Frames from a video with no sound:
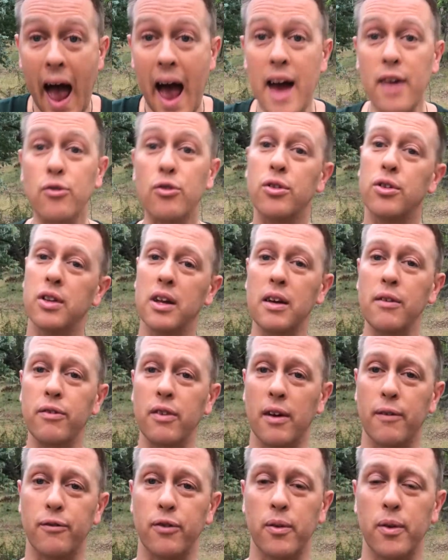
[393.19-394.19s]
and
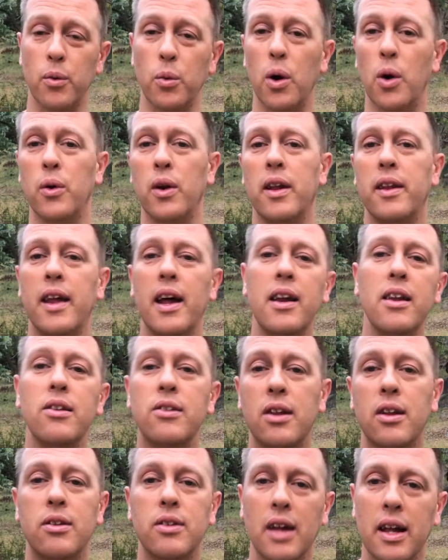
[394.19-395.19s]
receive love from the world. And that
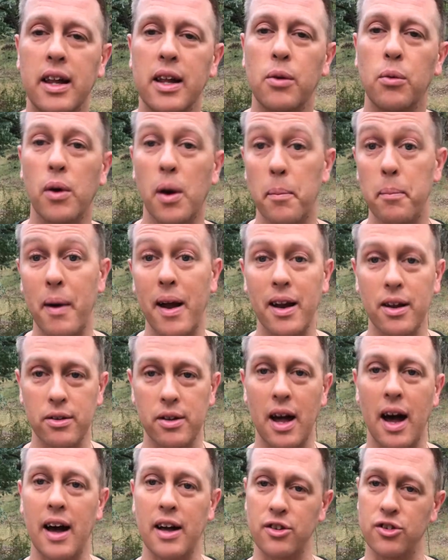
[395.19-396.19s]
is exactly what a
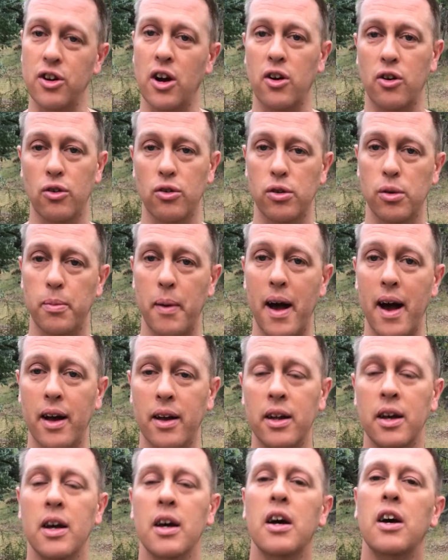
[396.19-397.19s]
balanced heart chakra is
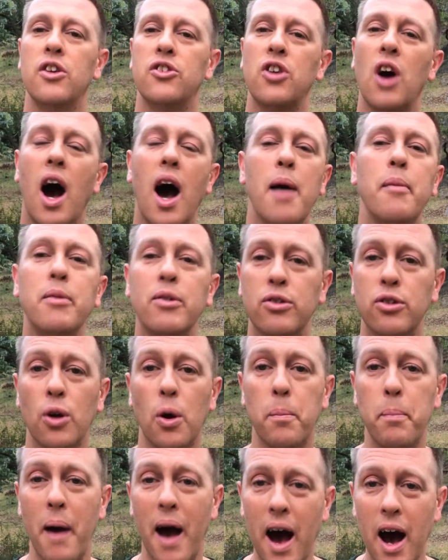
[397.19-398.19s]
about. Thyme is
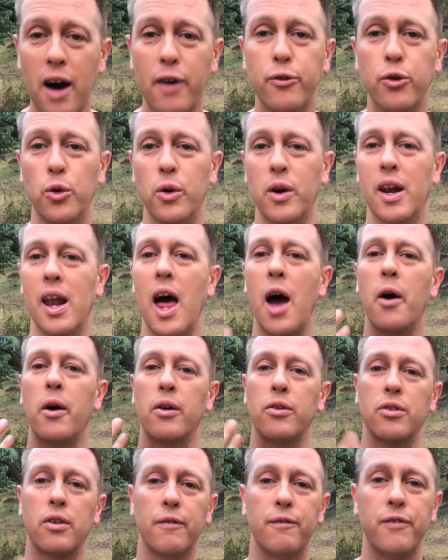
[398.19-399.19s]
so powerful in
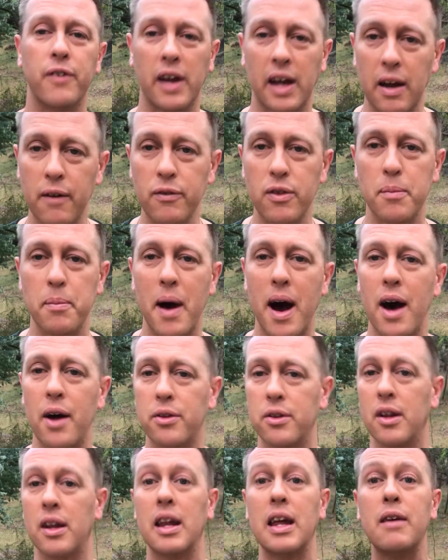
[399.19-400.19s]
allowing us to forgive the
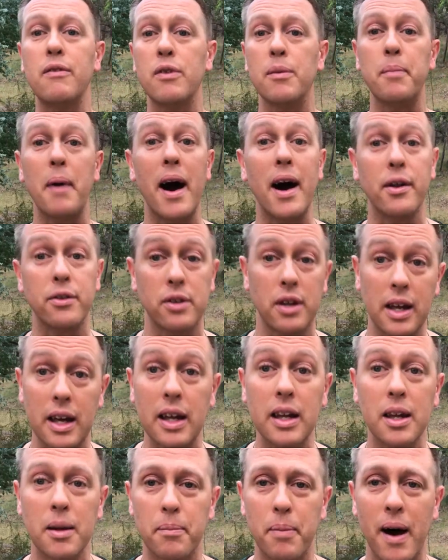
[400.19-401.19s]
past and leave the past
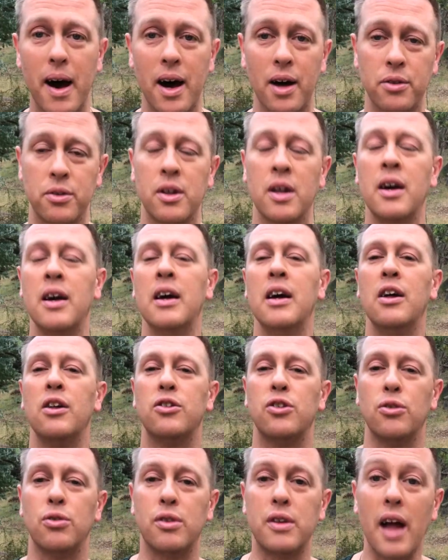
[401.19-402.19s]
in the past.
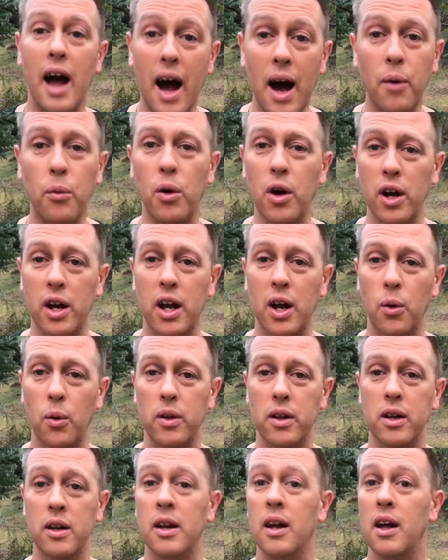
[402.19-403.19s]
So start working
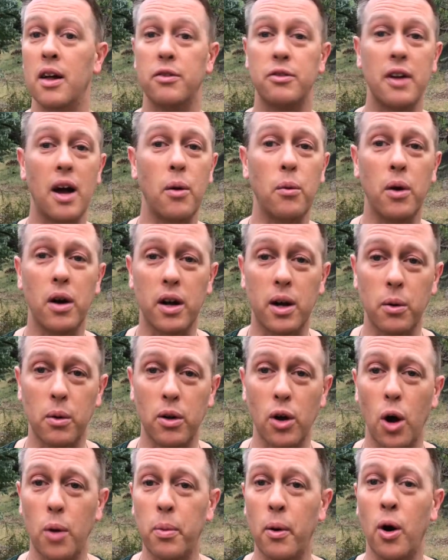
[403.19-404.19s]
with it, start working
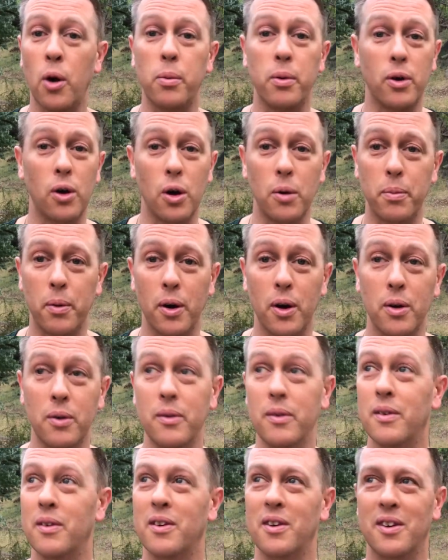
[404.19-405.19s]
with Hopo Open Opo,
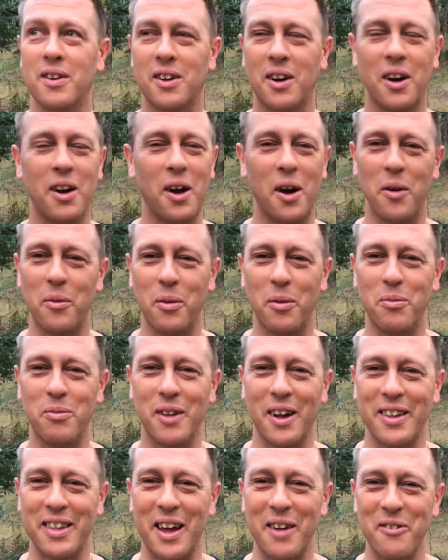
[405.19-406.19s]
God, I hope I'm
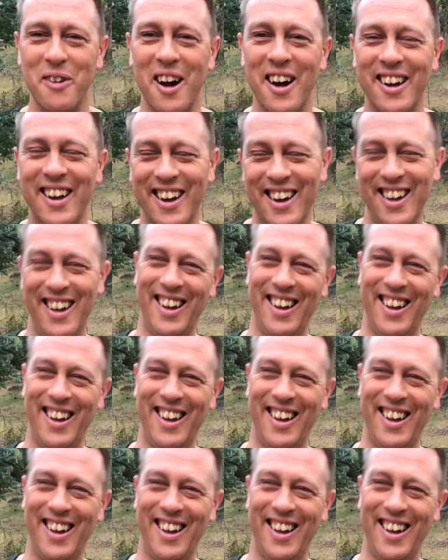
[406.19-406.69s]
saying that right.